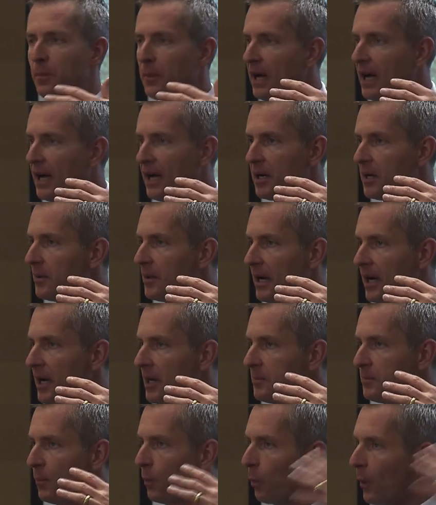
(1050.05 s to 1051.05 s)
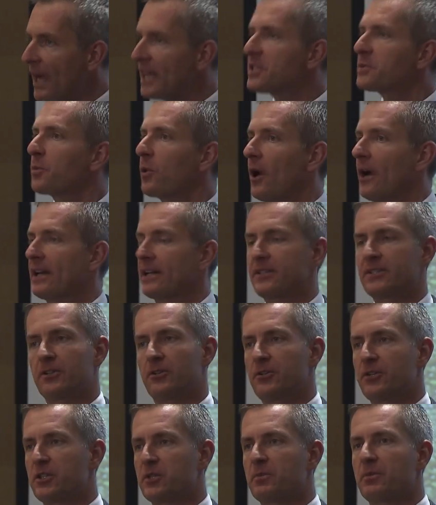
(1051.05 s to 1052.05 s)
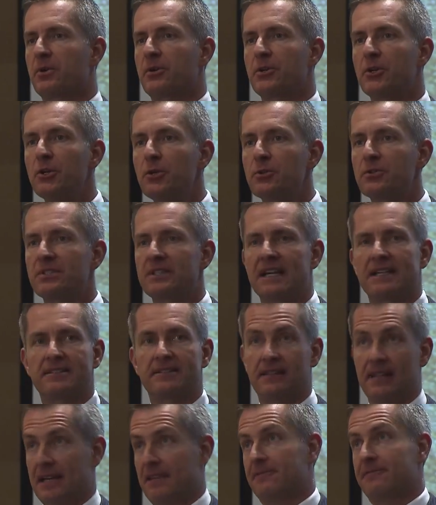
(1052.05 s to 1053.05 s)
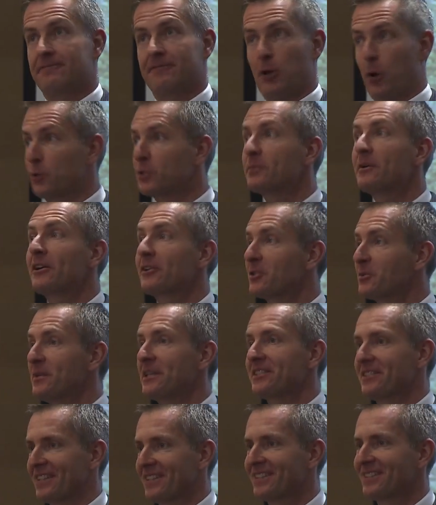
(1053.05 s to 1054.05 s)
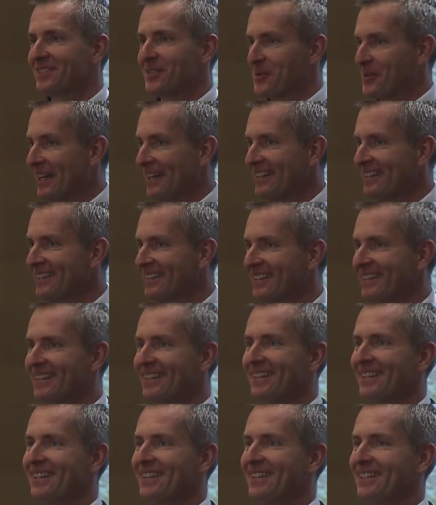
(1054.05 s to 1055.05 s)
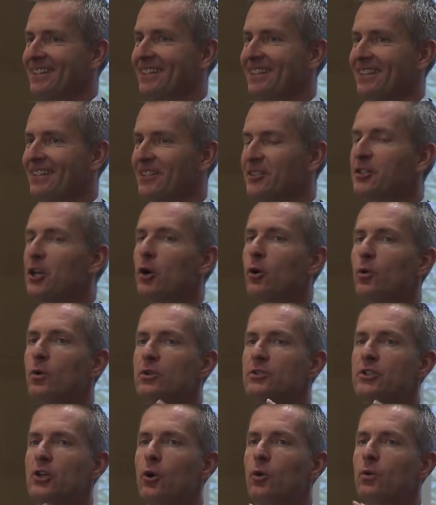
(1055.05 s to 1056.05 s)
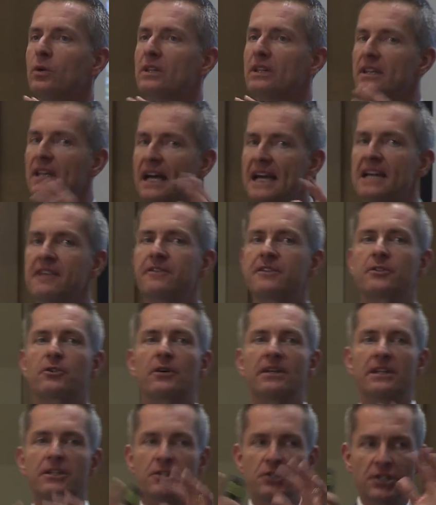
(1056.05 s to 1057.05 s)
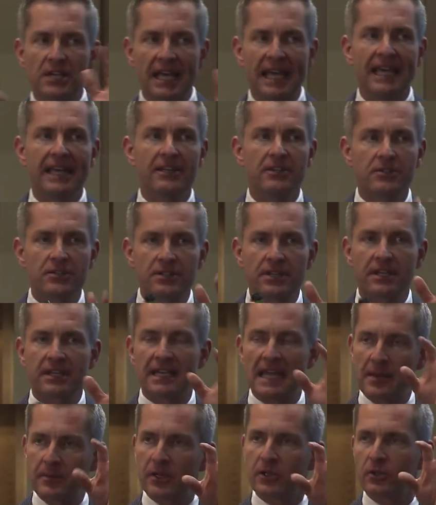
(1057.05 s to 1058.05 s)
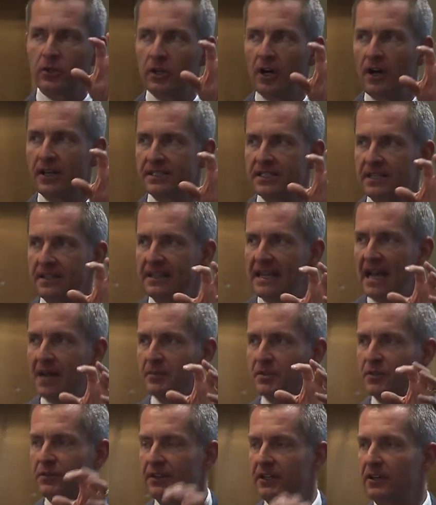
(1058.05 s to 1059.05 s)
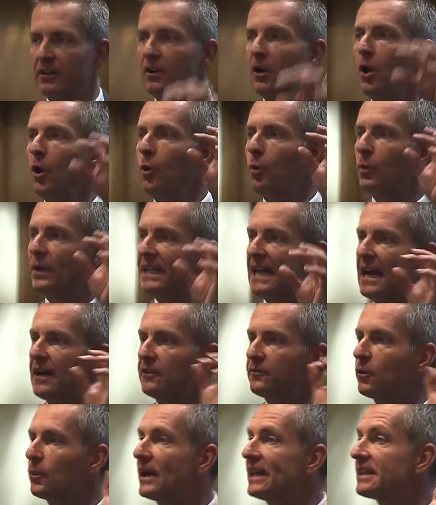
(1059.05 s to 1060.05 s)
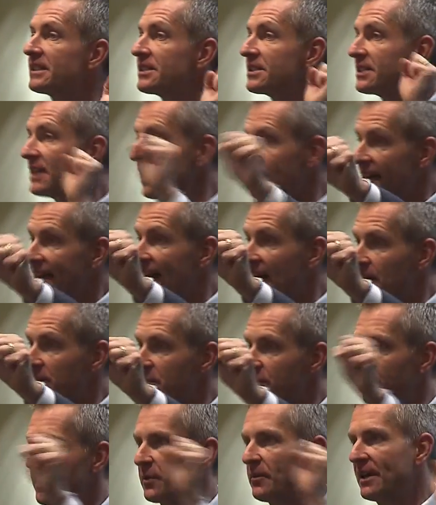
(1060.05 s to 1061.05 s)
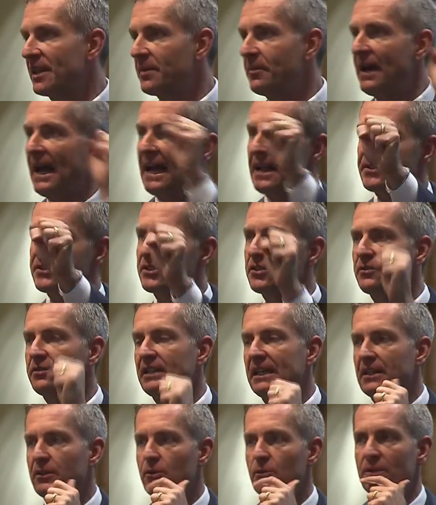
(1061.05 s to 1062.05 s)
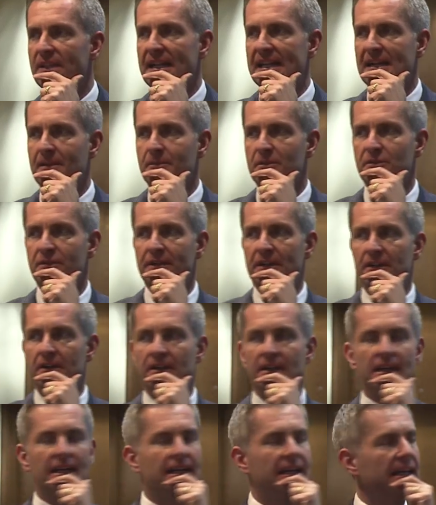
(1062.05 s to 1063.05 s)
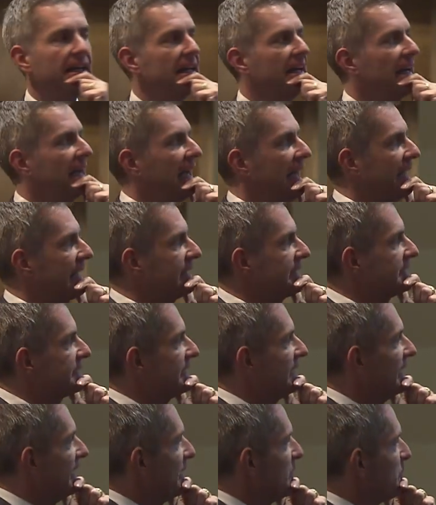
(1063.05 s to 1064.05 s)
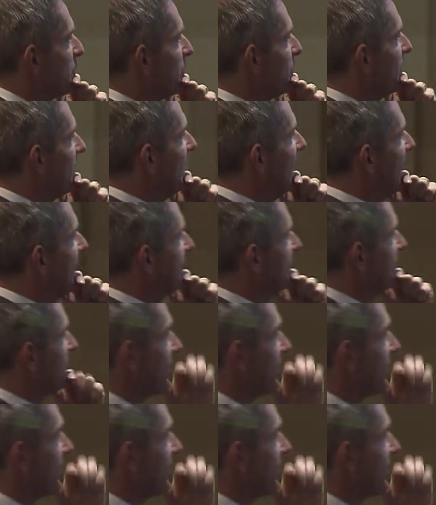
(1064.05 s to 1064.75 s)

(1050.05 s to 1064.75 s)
uh, uh, waste products that are just produced as life goes about its business, okay? So, so life is going to change the chemical content of the atmosphere. We now have a way to study the atmosphere by the passage of light through that atmosphere. And, um, and